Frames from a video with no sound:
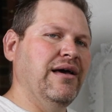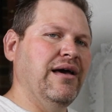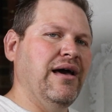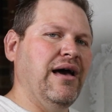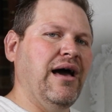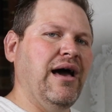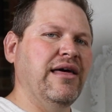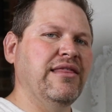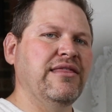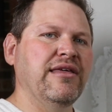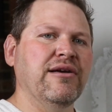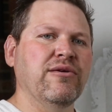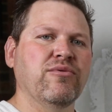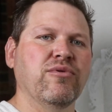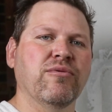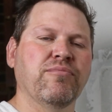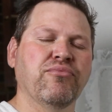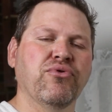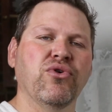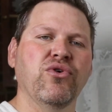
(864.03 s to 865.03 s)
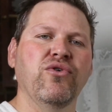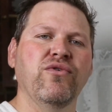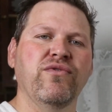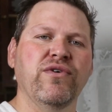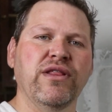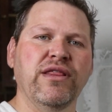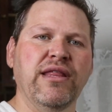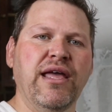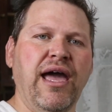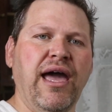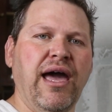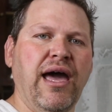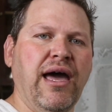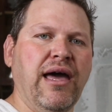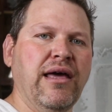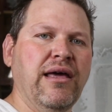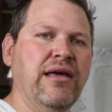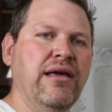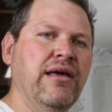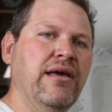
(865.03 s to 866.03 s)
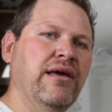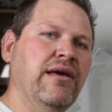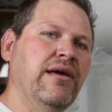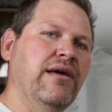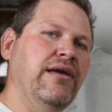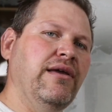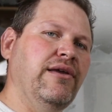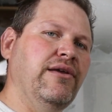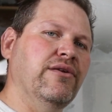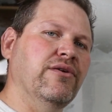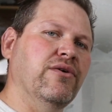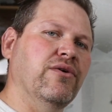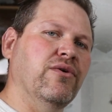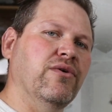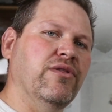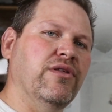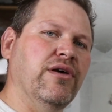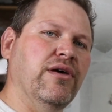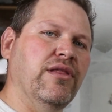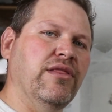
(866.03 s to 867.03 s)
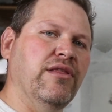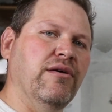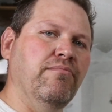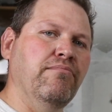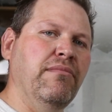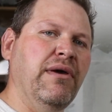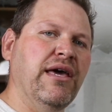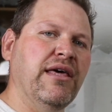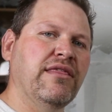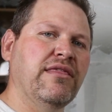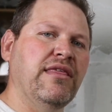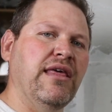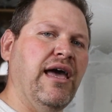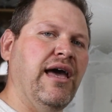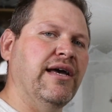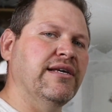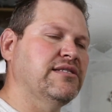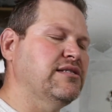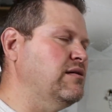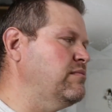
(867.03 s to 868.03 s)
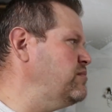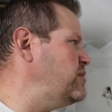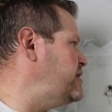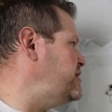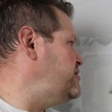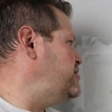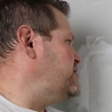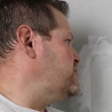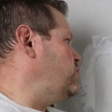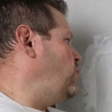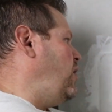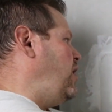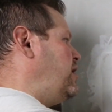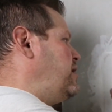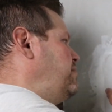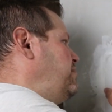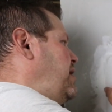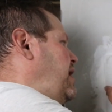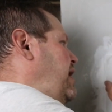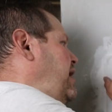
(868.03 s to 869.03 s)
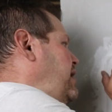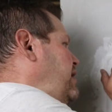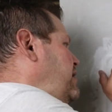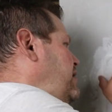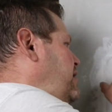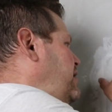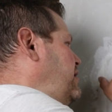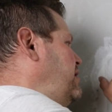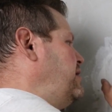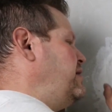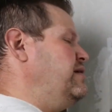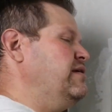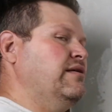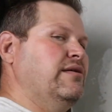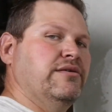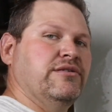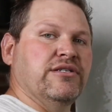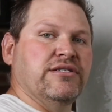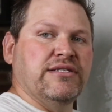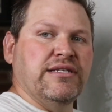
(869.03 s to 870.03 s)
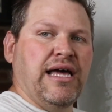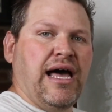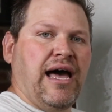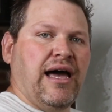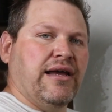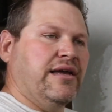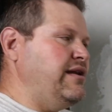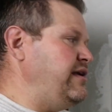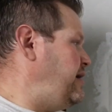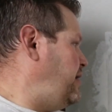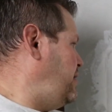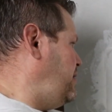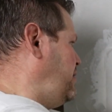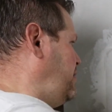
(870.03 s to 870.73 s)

I think we're proving that, you know, the myth that somebody just walking by, just knocking it,